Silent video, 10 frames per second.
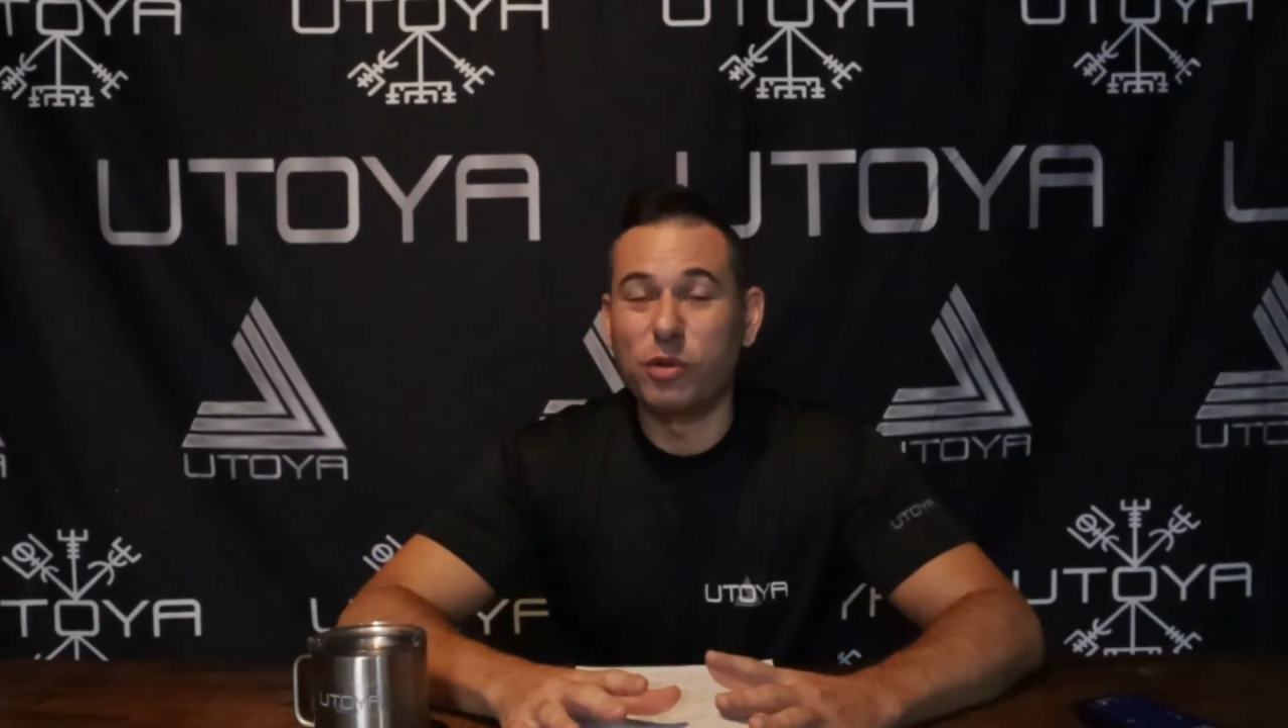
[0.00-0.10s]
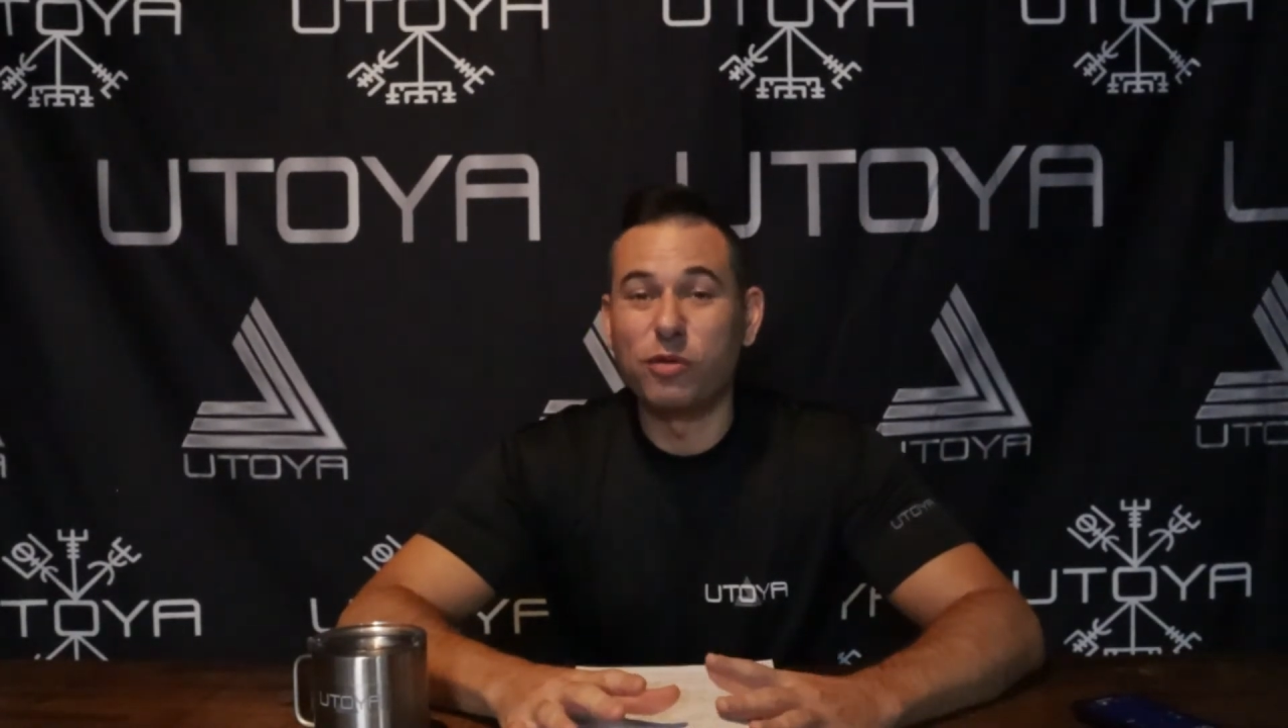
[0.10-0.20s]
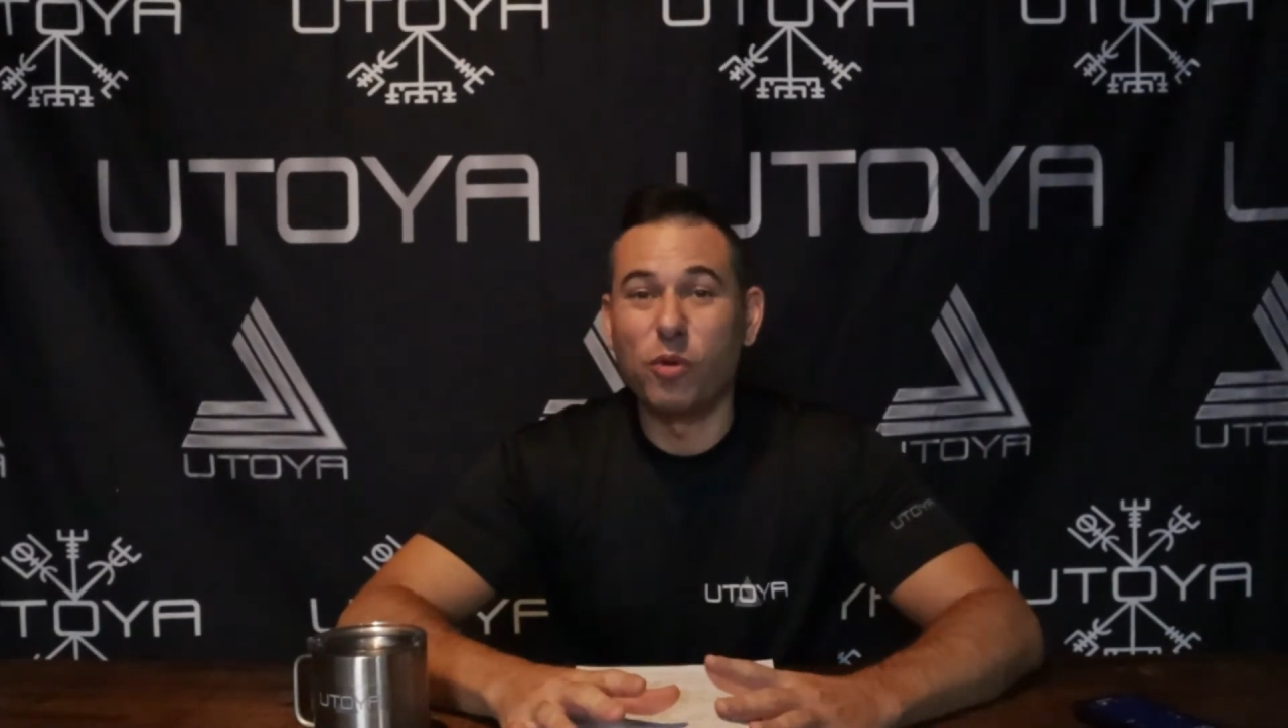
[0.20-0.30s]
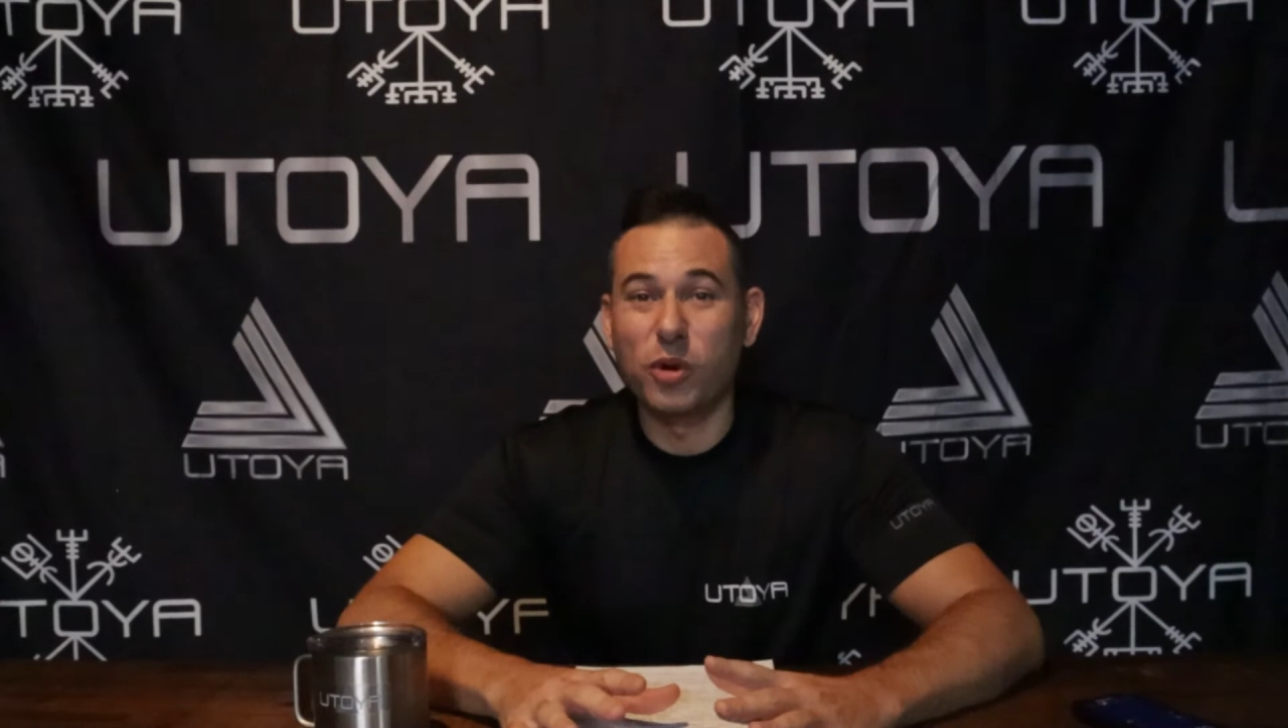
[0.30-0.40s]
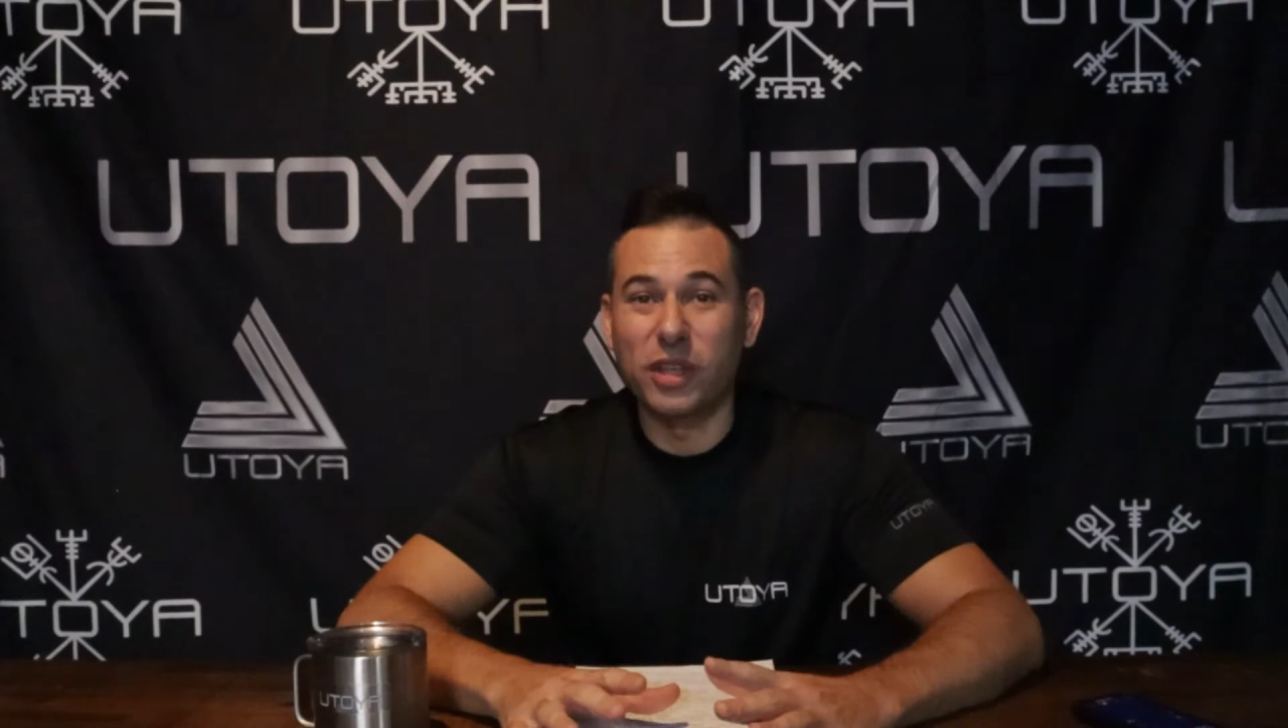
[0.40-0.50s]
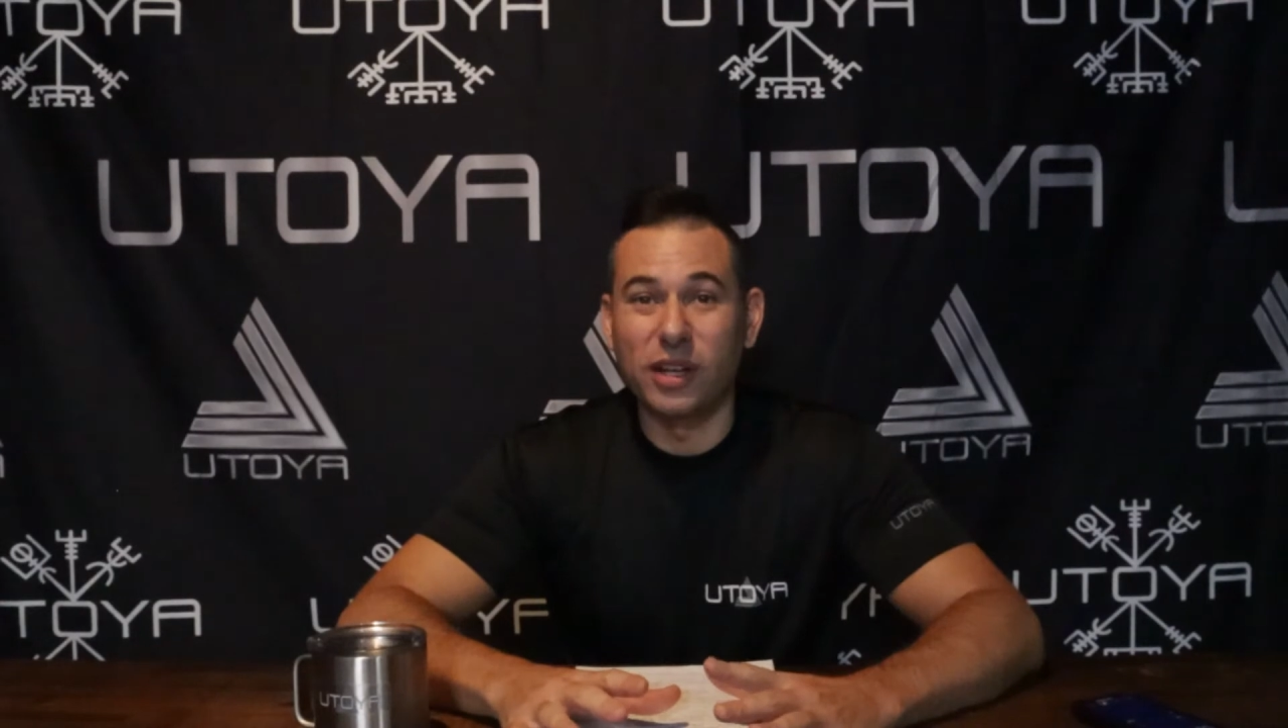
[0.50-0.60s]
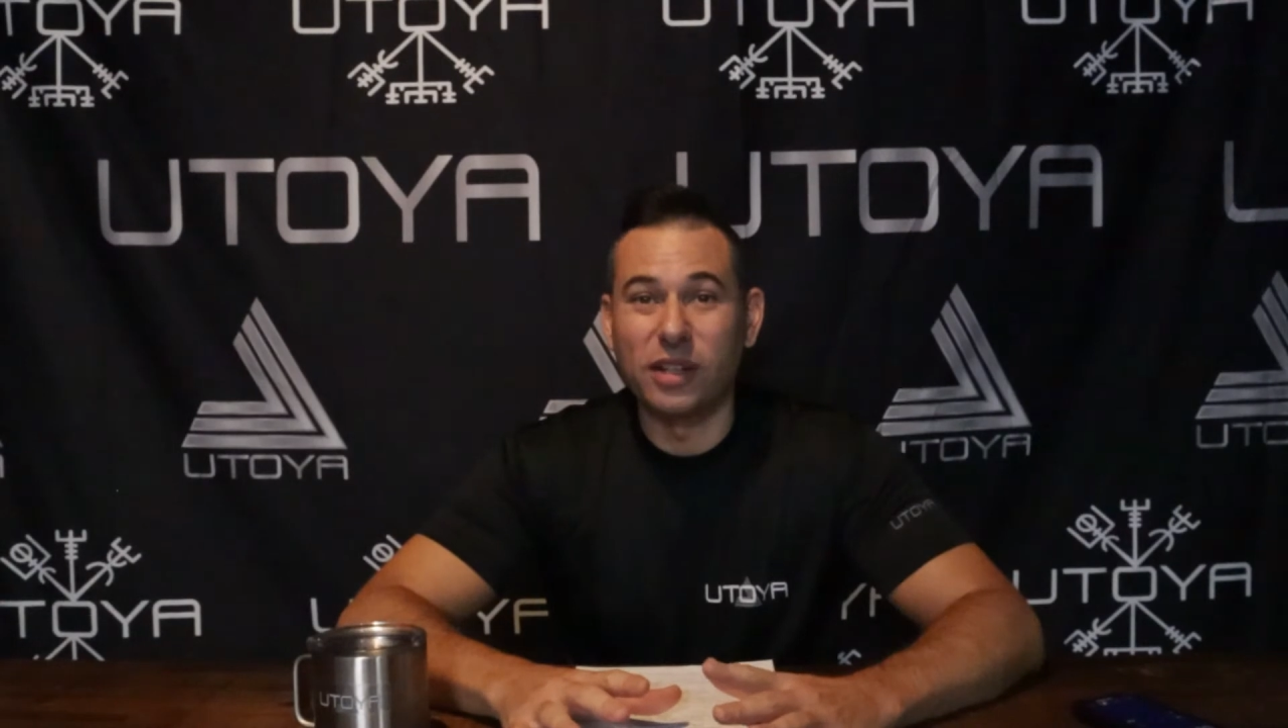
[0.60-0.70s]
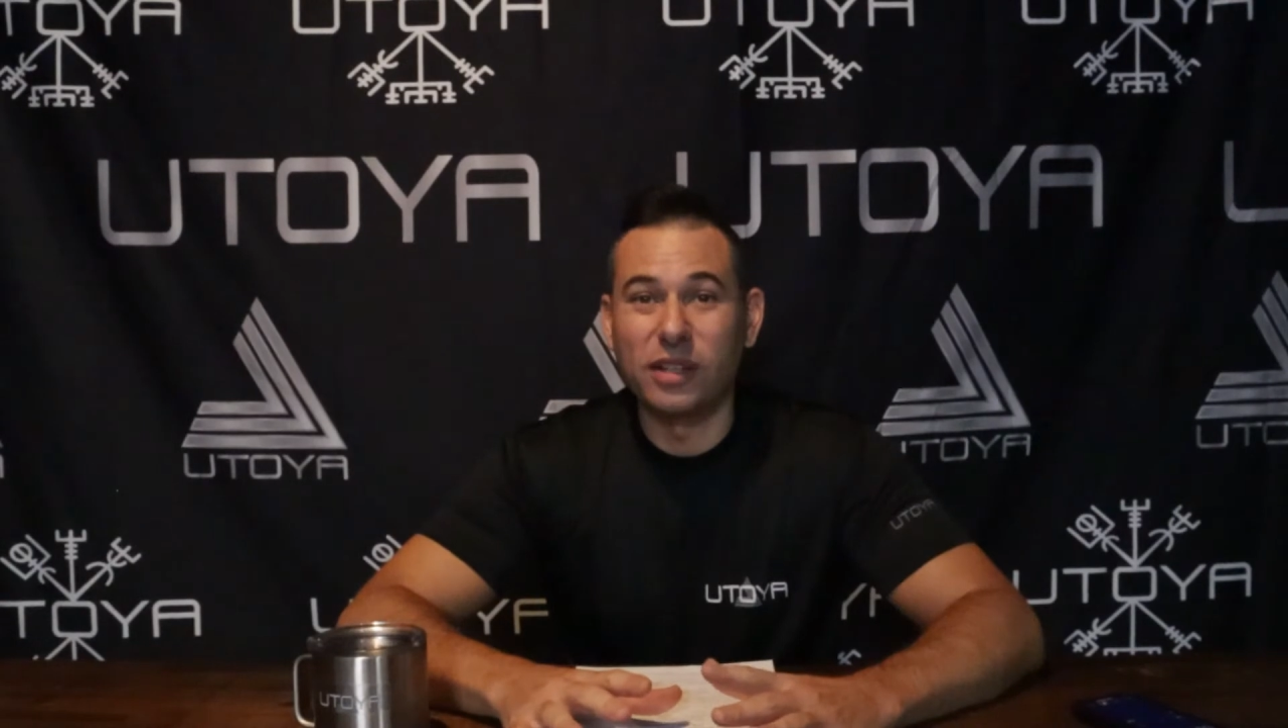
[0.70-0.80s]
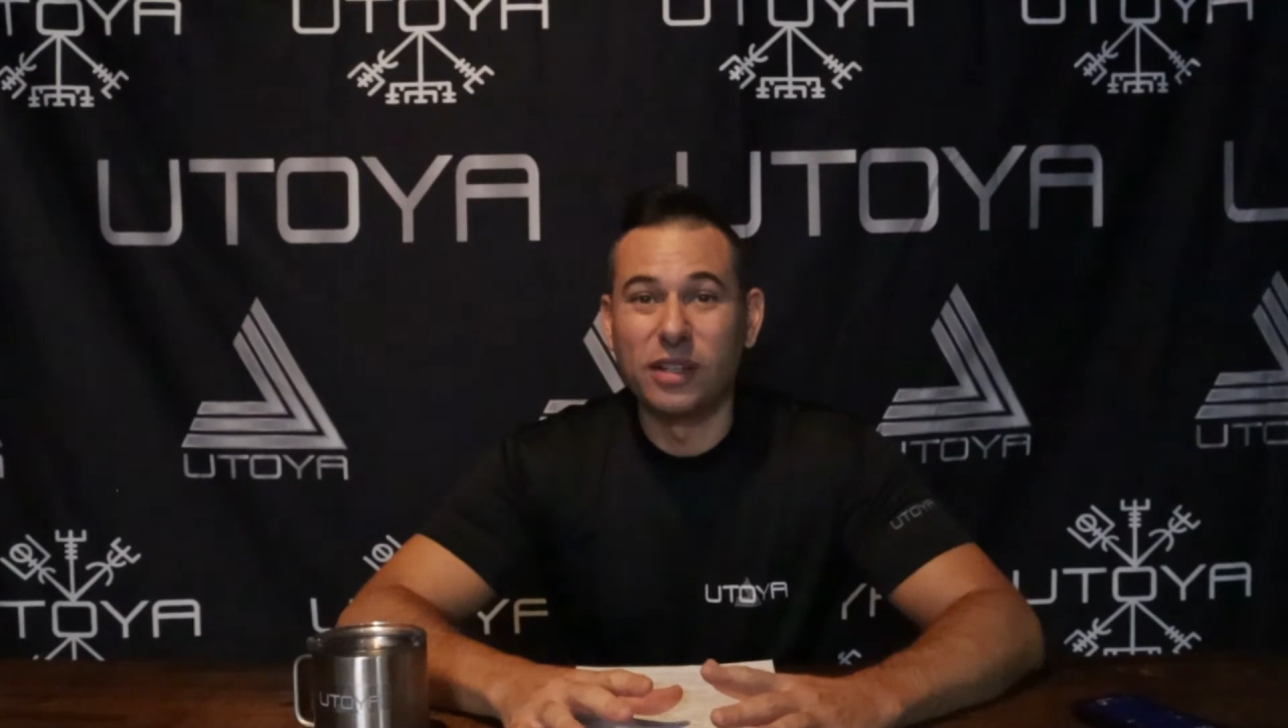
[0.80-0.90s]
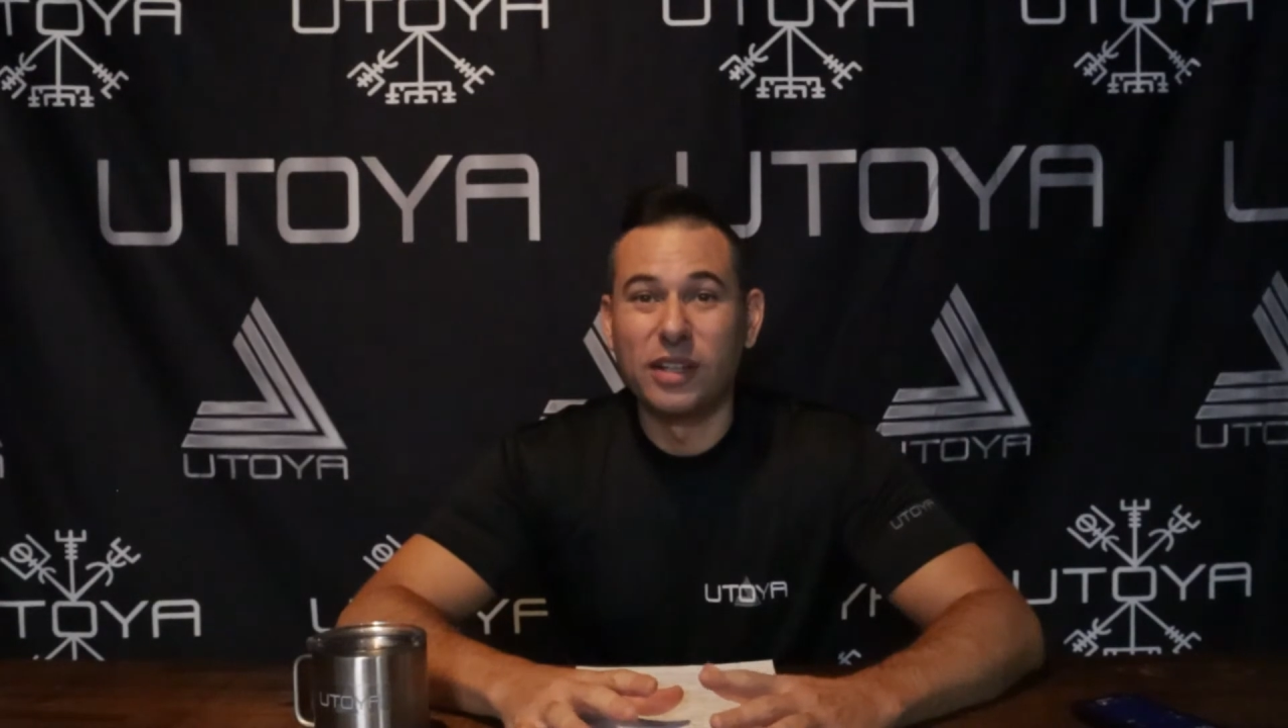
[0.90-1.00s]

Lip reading: before then.